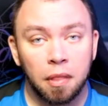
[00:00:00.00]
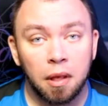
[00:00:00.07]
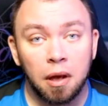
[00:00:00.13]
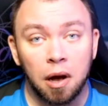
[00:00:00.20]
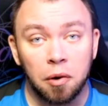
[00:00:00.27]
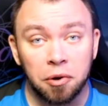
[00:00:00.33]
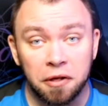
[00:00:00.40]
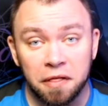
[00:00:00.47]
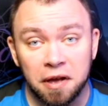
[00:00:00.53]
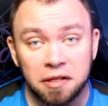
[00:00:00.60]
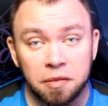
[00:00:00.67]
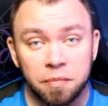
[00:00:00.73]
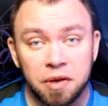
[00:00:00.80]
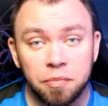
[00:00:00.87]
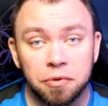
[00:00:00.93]
I want to thank the
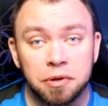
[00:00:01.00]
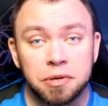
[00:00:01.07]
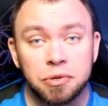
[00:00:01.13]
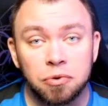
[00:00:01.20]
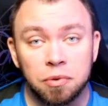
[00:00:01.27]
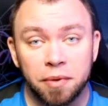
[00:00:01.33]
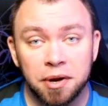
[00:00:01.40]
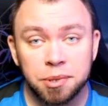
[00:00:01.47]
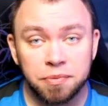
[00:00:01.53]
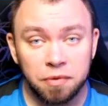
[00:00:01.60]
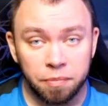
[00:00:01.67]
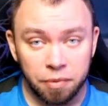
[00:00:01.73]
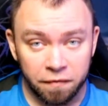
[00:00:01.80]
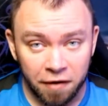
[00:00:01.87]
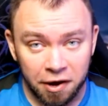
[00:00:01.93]
people at Tourbox for
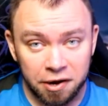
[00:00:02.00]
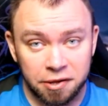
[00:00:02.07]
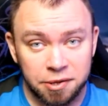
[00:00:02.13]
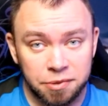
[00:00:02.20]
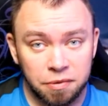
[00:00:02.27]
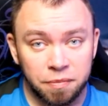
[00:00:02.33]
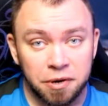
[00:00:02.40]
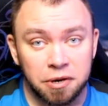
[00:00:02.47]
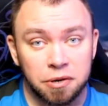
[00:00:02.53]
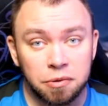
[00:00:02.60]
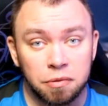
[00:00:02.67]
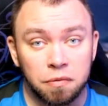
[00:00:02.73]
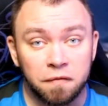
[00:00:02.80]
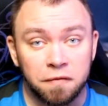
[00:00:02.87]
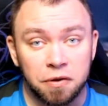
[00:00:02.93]
providing this for me to do the
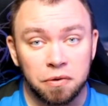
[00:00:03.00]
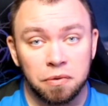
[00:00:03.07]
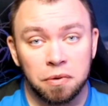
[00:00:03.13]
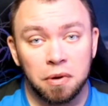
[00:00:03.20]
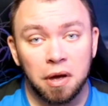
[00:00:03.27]
review,